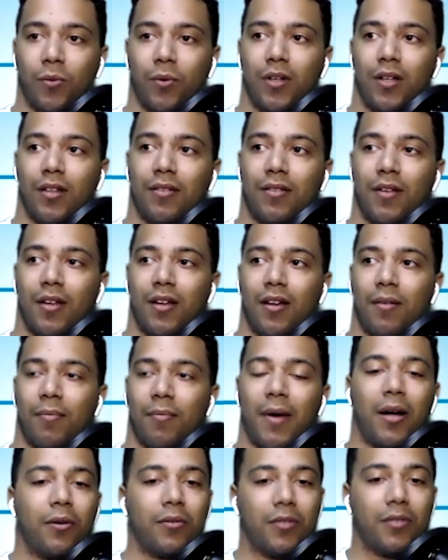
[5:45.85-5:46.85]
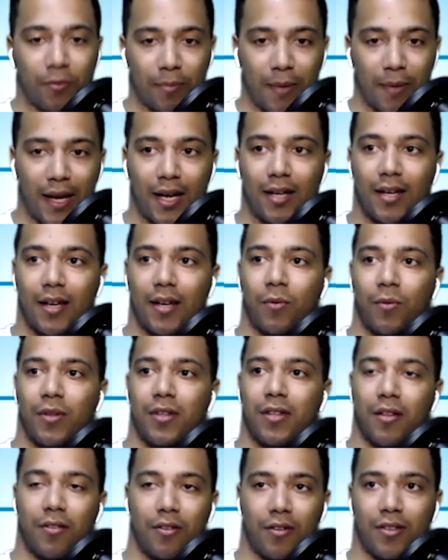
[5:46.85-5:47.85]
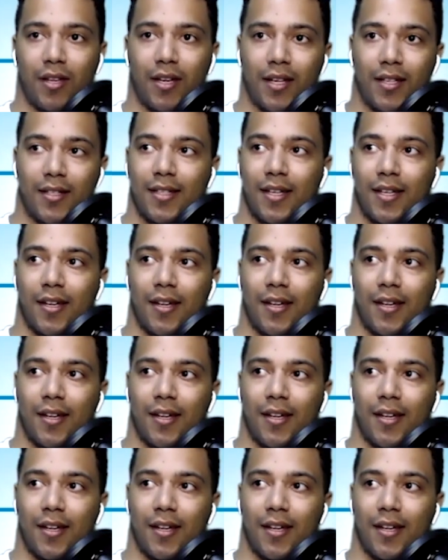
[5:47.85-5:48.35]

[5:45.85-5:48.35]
with my own domain and with other things,